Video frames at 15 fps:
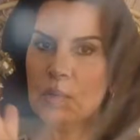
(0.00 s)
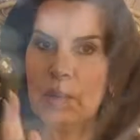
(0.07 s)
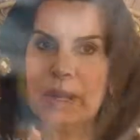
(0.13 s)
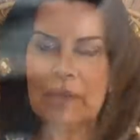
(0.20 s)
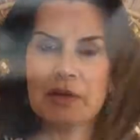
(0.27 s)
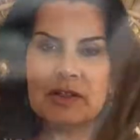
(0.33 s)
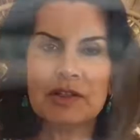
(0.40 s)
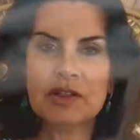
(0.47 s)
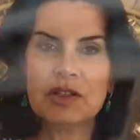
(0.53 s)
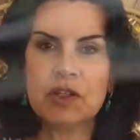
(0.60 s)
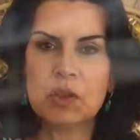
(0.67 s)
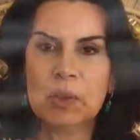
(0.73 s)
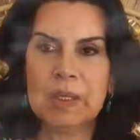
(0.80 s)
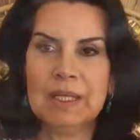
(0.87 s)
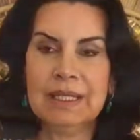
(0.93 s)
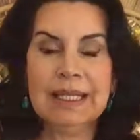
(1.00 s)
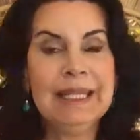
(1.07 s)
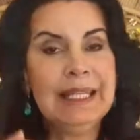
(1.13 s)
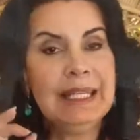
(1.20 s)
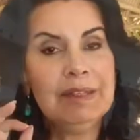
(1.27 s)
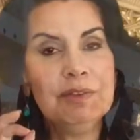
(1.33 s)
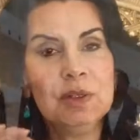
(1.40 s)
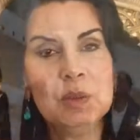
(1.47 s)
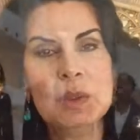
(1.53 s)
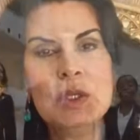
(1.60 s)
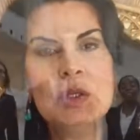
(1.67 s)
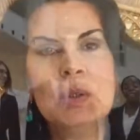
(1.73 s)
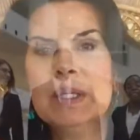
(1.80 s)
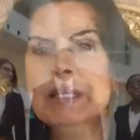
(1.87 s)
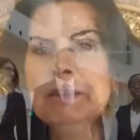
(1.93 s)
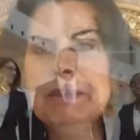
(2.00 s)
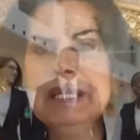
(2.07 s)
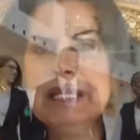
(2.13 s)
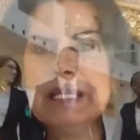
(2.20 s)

to it, even when you're in a meeting.